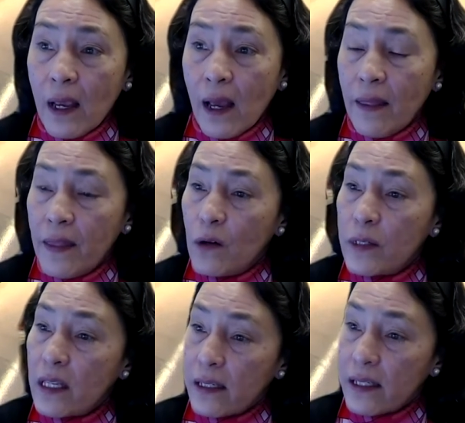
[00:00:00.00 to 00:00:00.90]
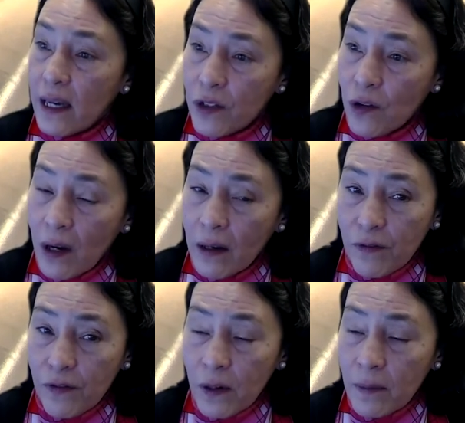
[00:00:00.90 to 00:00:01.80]
And there was the Tevatron
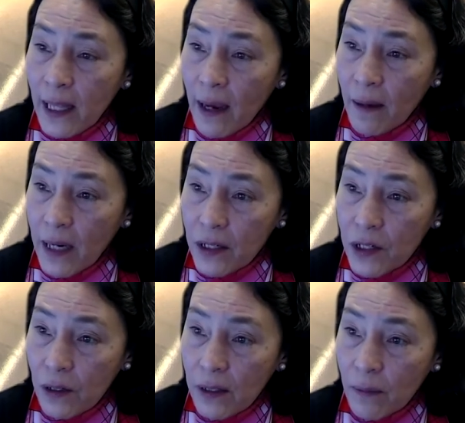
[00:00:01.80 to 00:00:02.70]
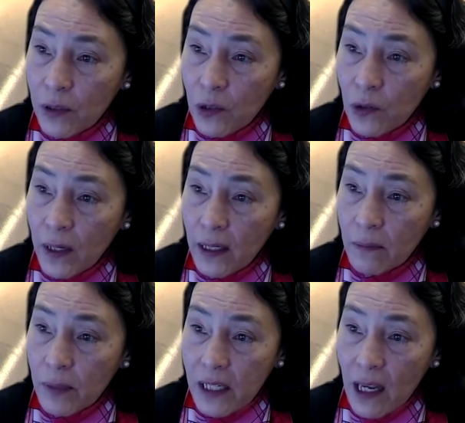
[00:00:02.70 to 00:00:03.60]
at Fermilab National Laboratory in
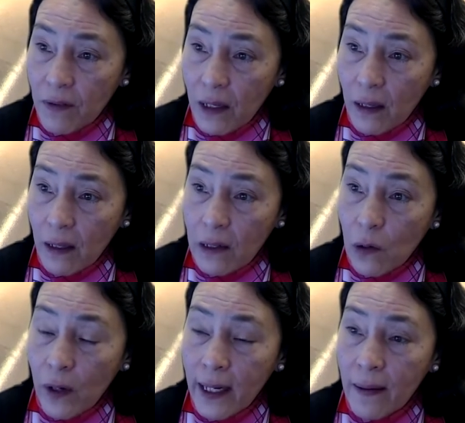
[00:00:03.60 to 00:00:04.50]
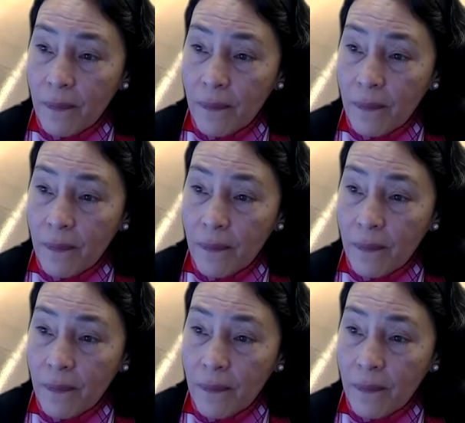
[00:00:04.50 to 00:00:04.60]
Batavia, Illinois.